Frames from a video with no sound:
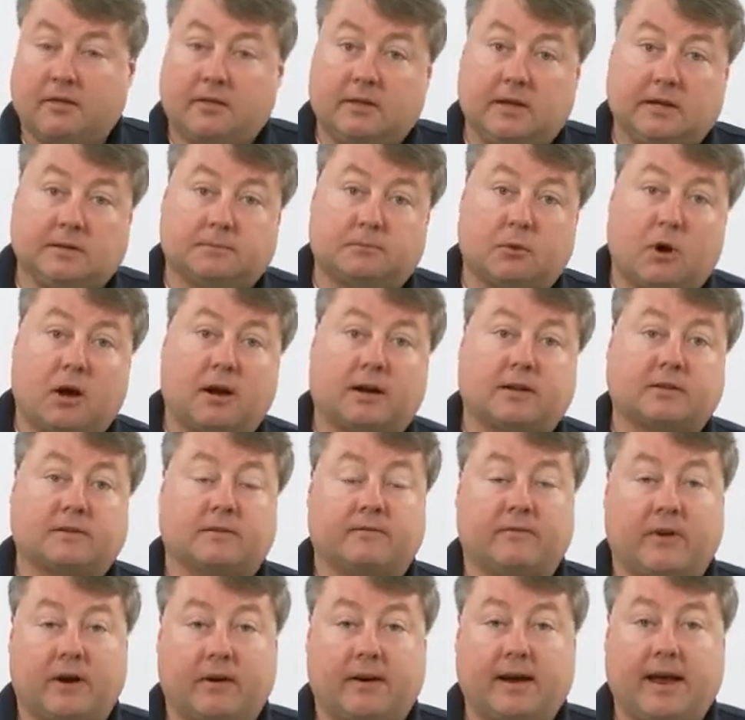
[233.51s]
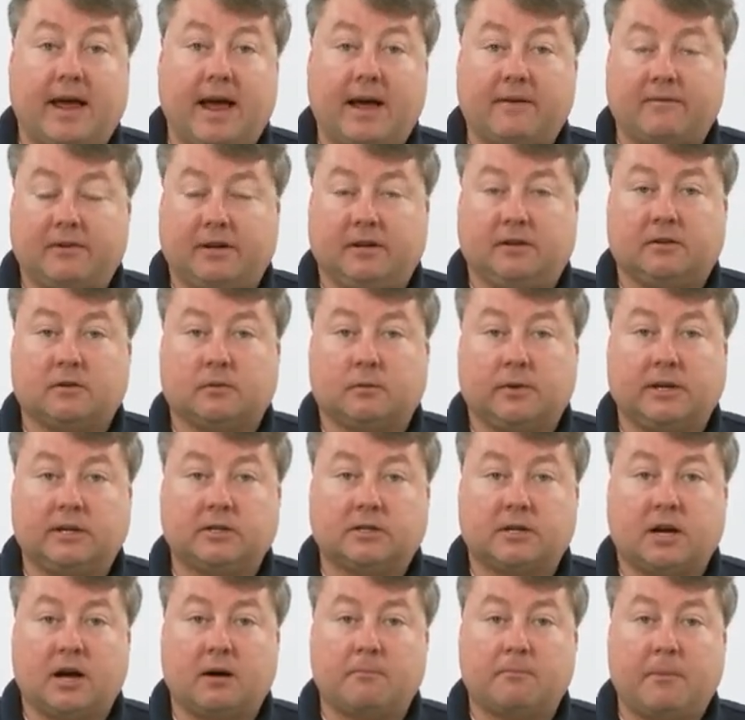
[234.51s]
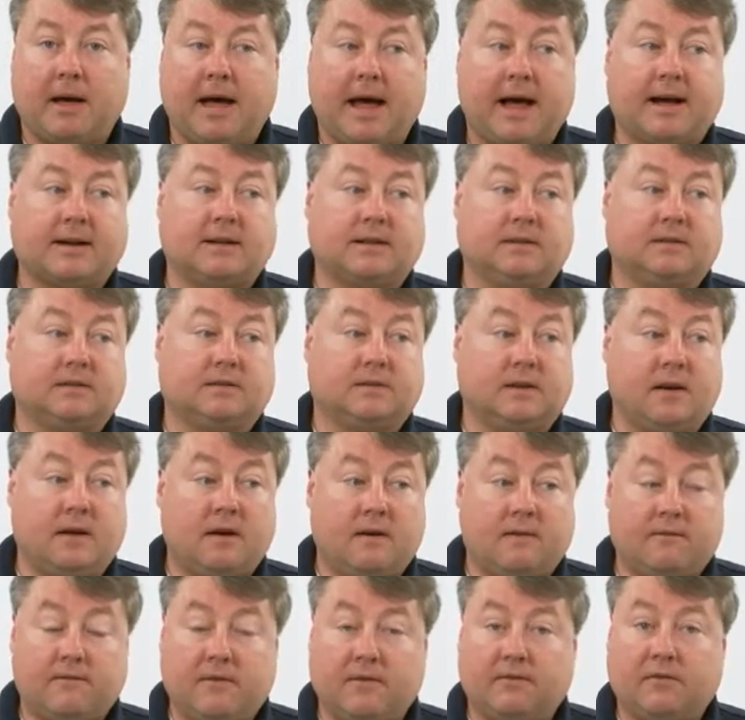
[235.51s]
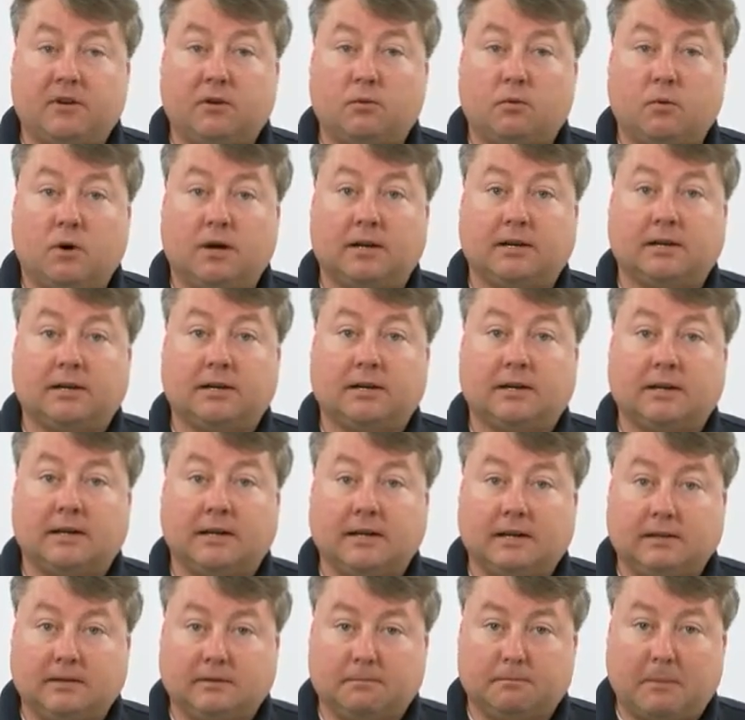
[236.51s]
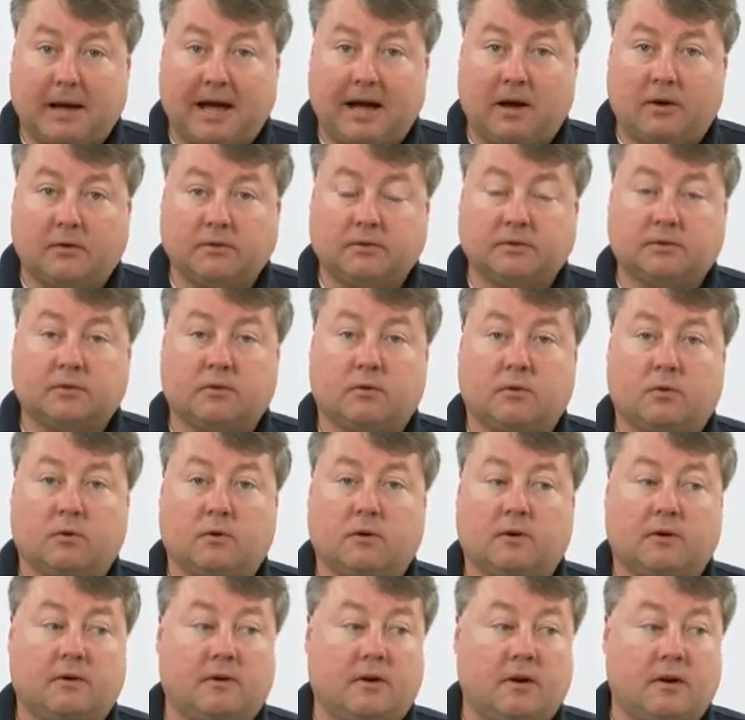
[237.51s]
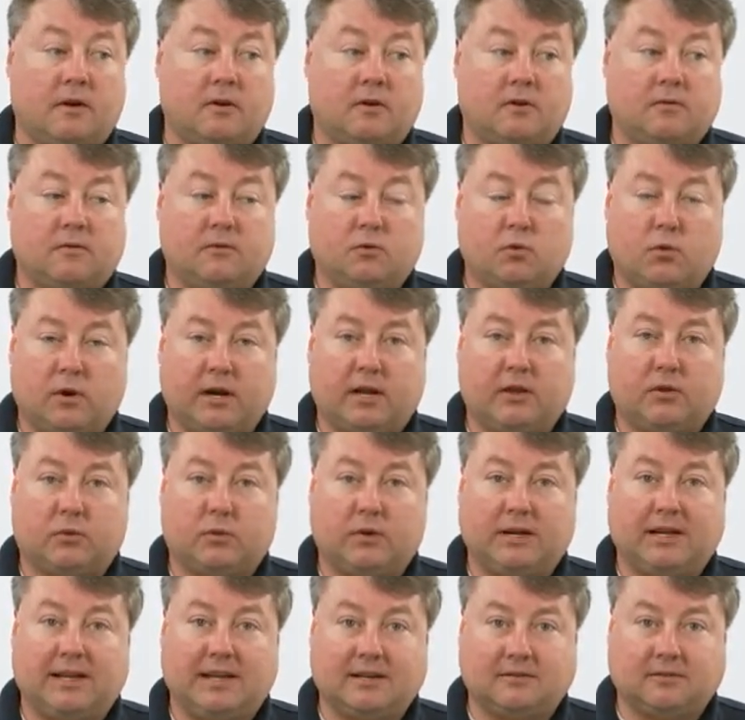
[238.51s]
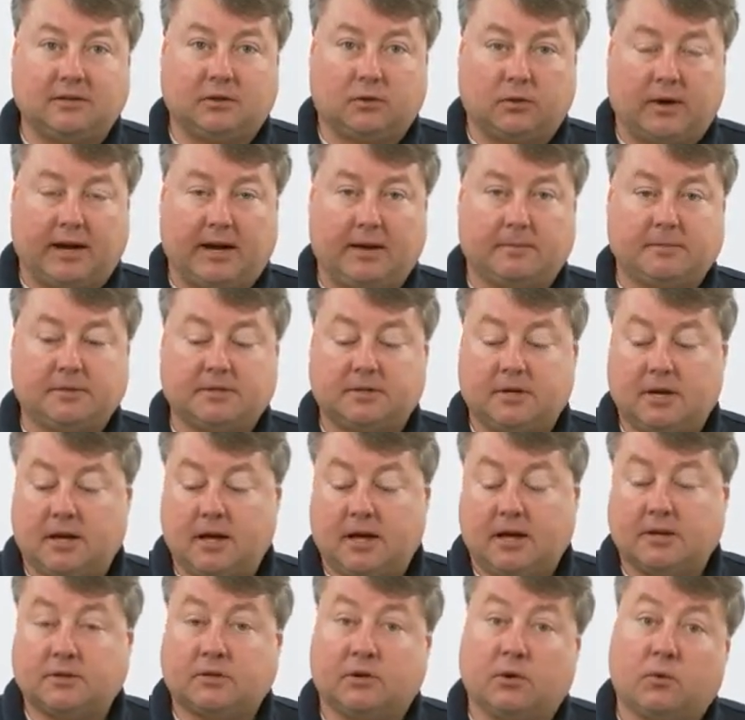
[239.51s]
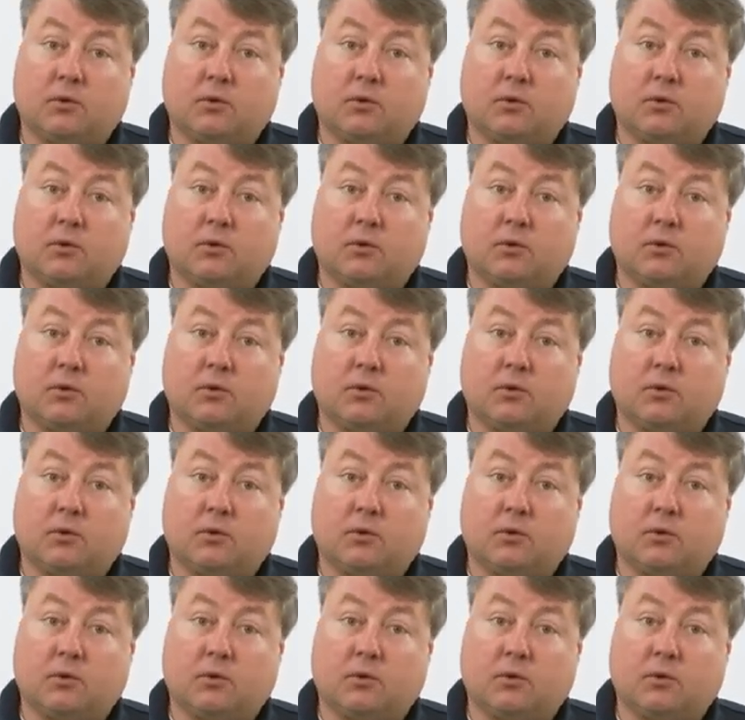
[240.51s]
These products are very heavy. The Reach Compact is 51 pounds or 23 kilograms. So